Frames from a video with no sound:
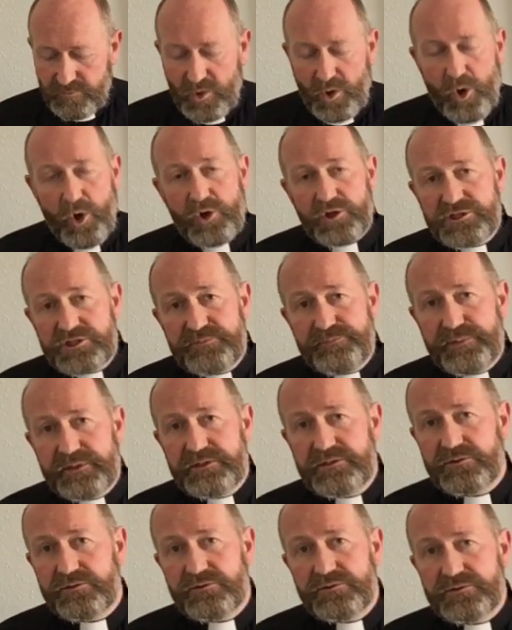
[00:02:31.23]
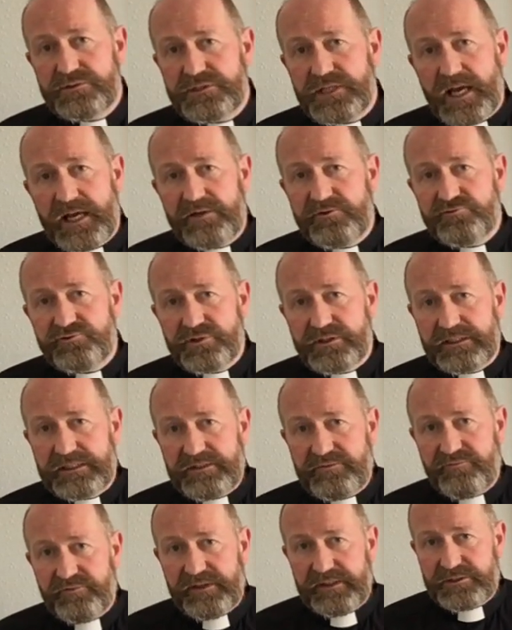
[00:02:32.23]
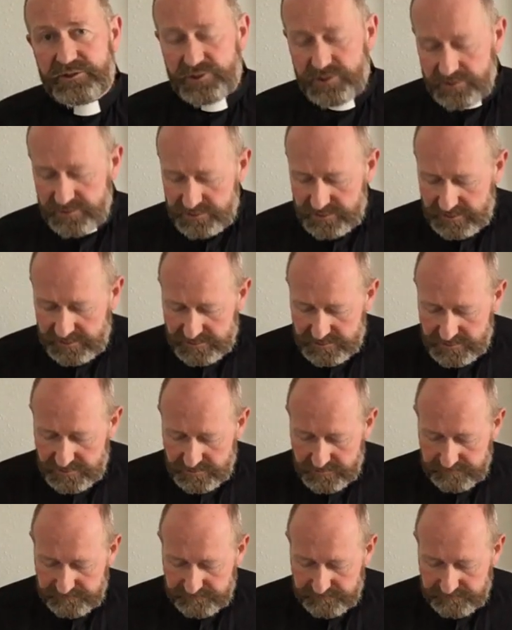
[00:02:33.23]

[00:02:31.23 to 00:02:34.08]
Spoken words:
hospitals and relief agencies,